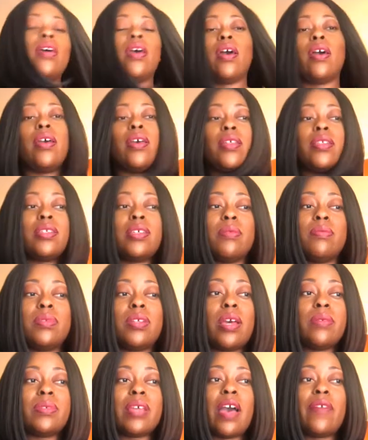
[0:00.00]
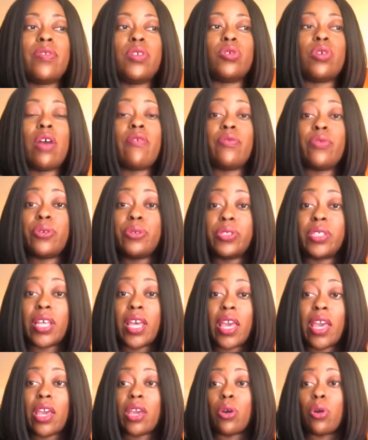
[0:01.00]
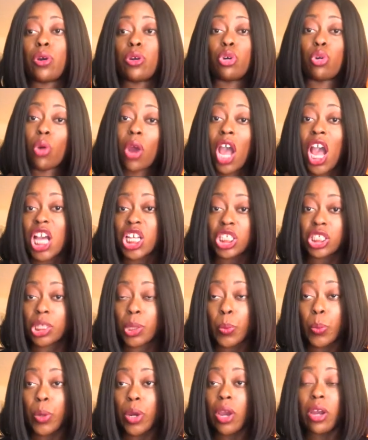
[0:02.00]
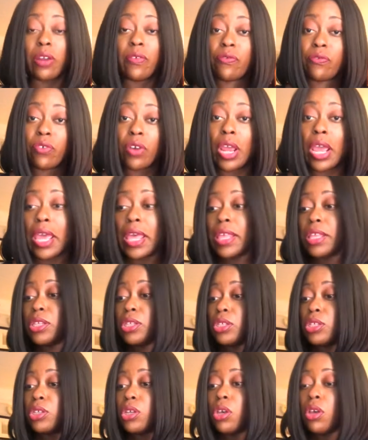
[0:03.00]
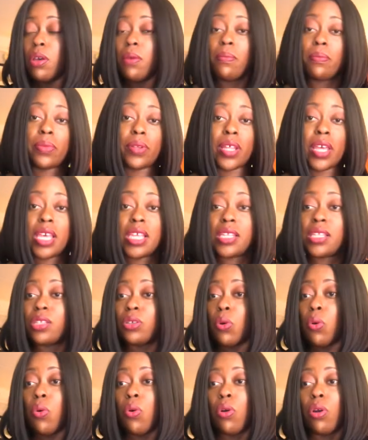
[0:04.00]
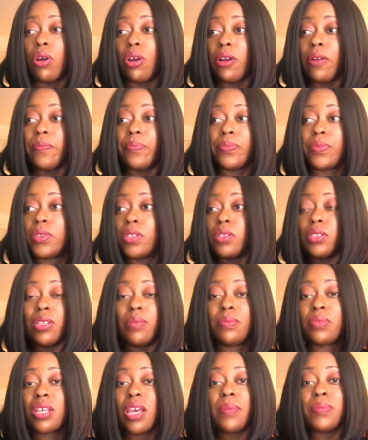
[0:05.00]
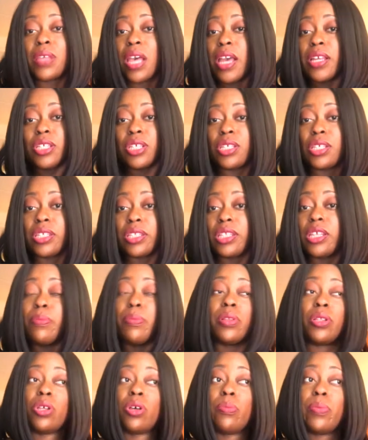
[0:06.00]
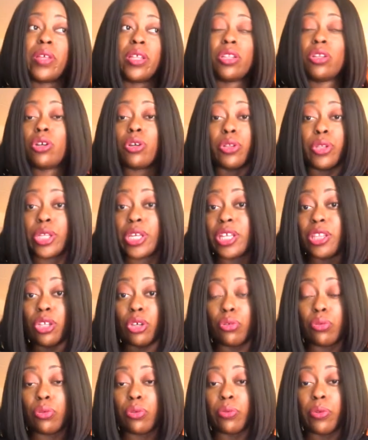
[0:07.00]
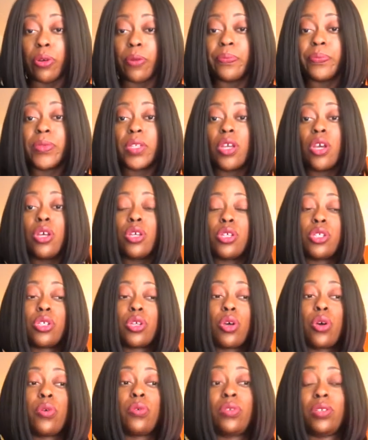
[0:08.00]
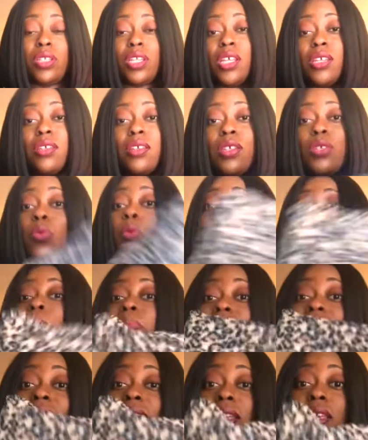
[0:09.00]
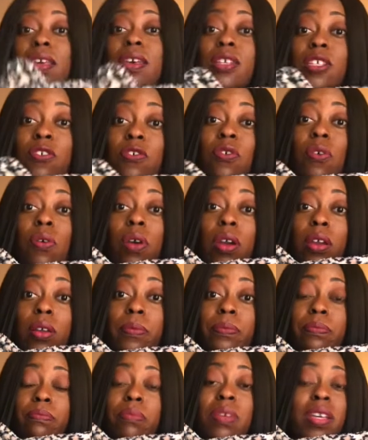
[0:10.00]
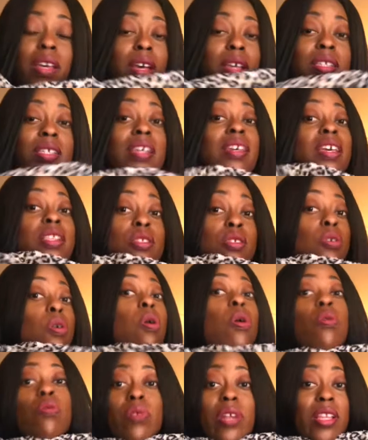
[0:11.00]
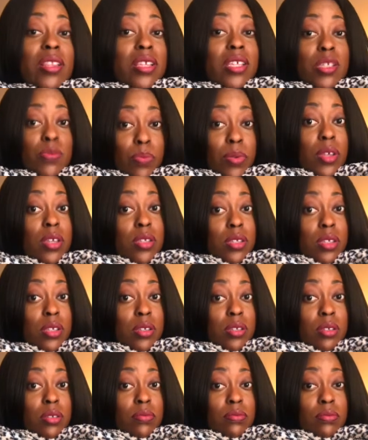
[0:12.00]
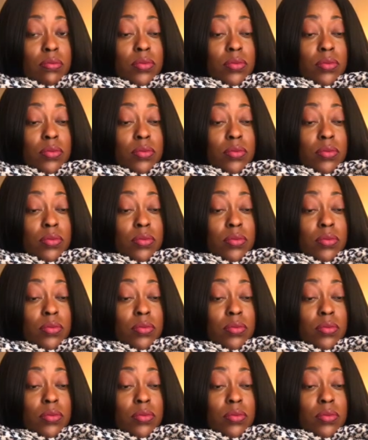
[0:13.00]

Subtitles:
And sometimes I have to travel a day or crash somewhere at a friend's place, or sometimes I just sleep a little bit early in the crew room. So this is what blankie is for, because it gets cold at these places.